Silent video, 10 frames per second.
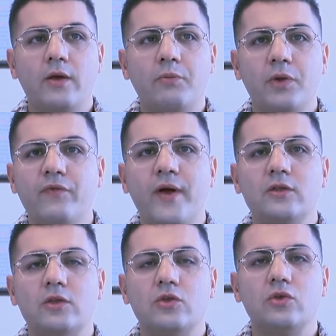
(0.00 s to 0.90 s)

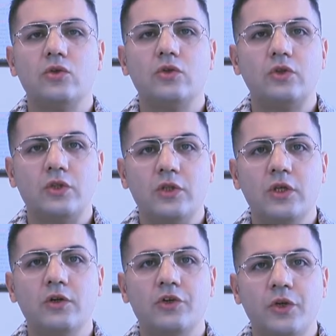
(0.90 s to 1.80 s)
prevent
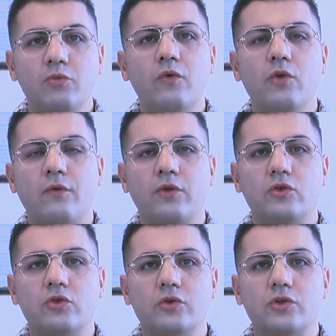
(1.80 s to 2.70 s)
the removal of the
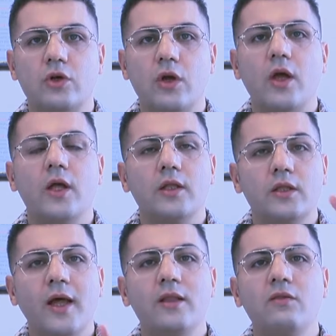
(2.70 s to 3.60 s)
tooth,
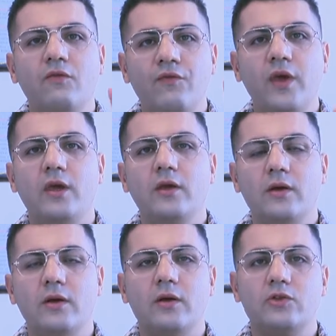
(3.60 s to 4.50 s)
then we
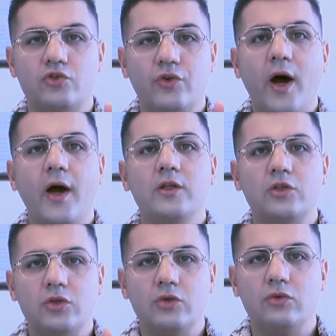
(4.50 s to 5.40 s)
try
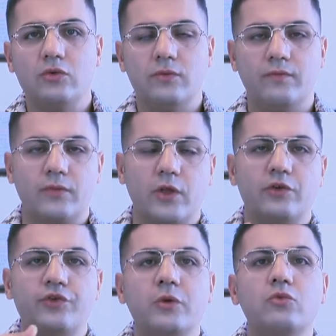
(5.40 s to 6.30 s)
to
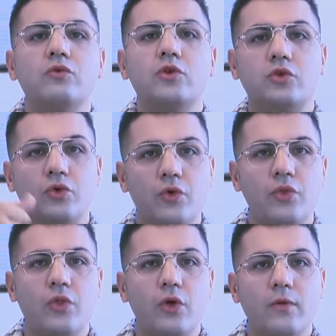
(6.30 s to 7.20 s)
remove the
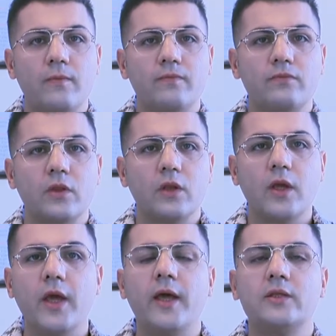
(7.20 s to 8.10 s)
tooth
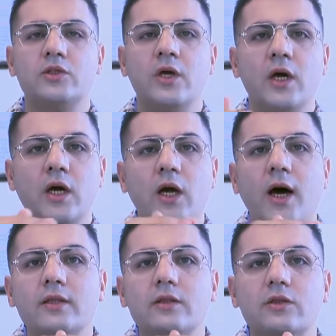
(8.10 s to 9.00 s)
and
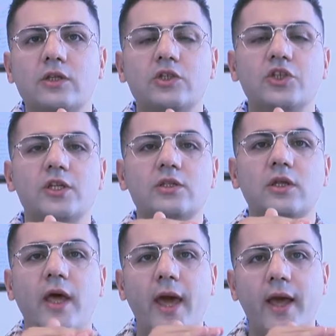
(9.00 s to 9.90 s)
cut just
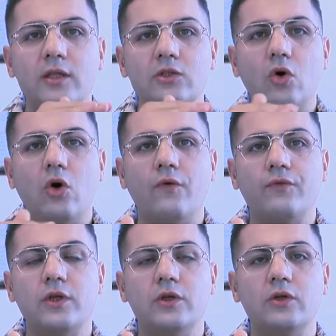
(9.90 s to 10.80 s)
the end of
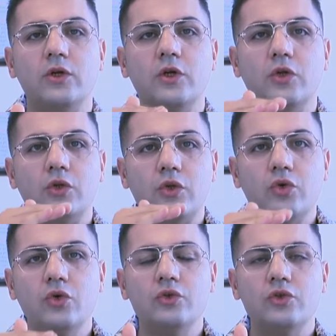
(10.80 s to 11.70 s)
the
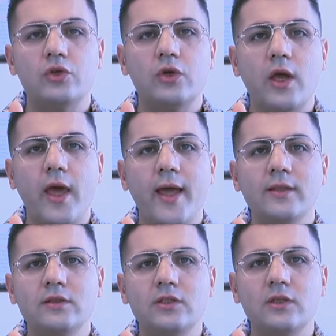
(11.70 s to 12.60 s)
tooth
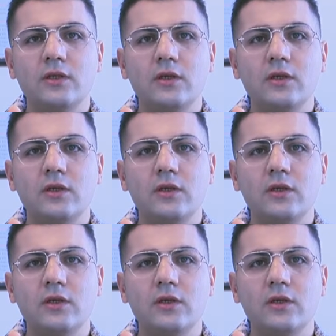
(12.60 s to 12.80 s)
and